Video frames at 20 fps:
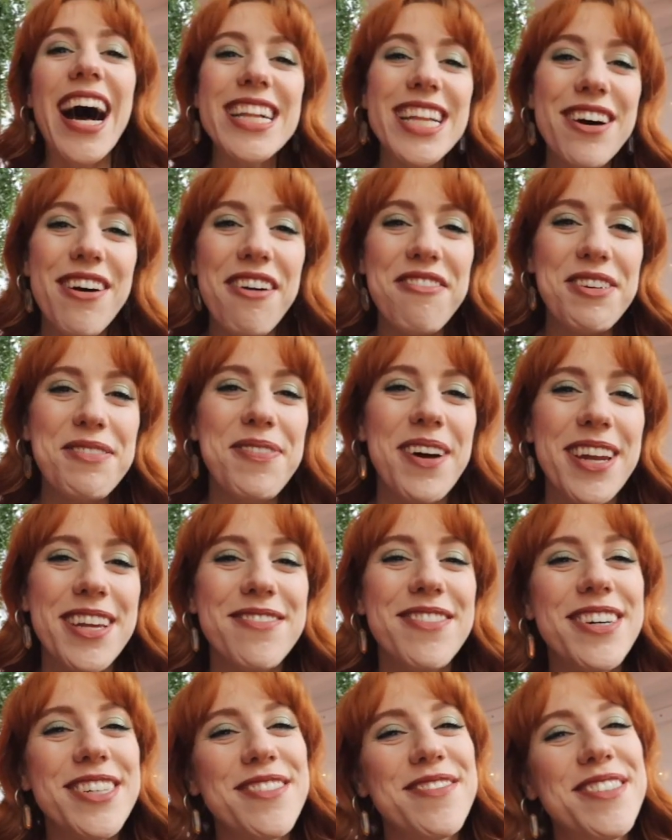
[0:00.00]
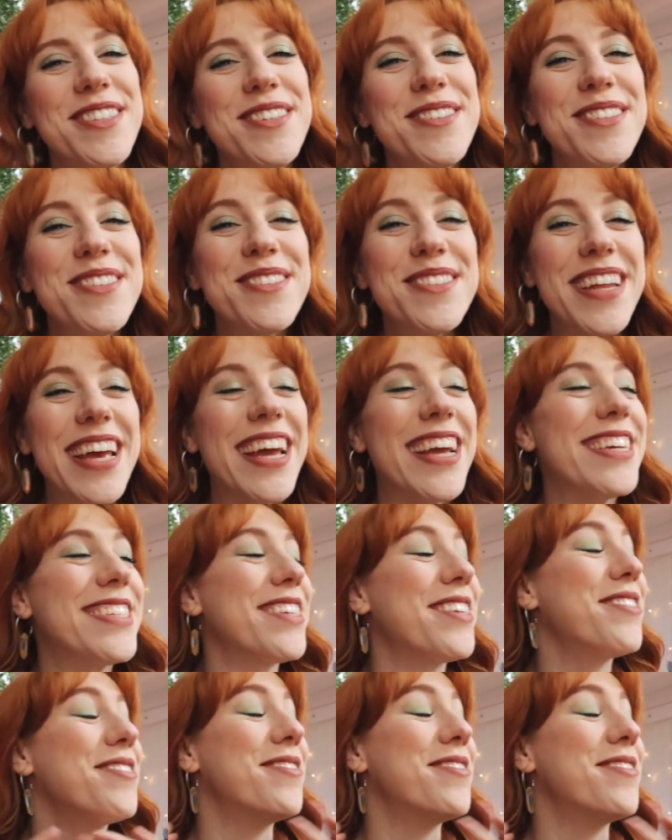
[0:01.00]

Hello, everybody. Welcome to today's